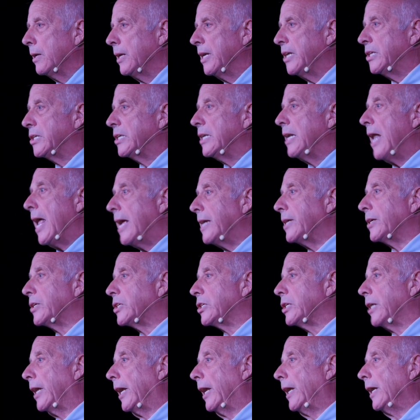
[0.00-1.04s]
His
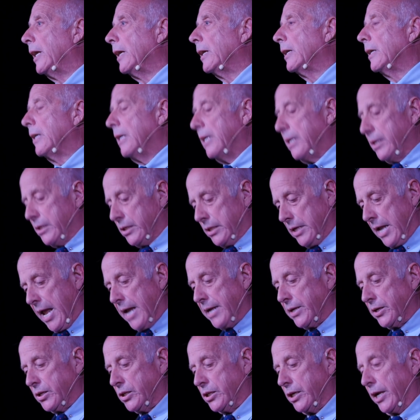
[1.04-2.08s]
legacy
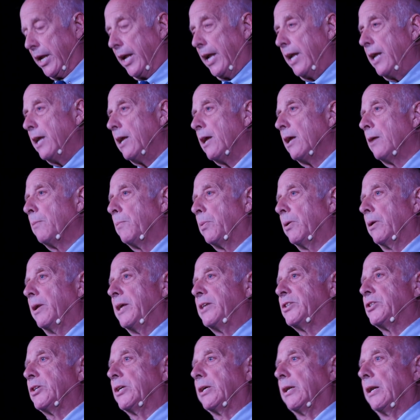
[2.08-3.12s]

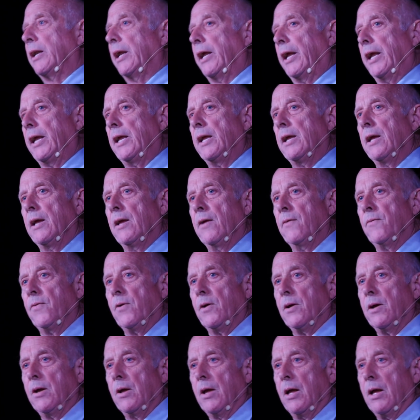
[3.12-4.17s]
politically
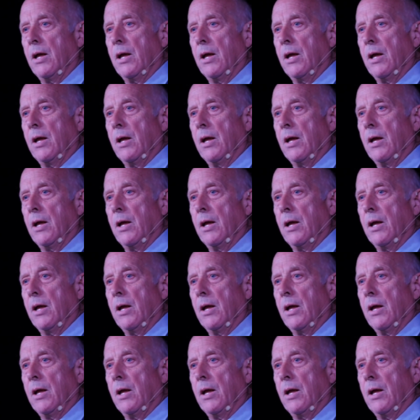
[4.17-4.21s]
for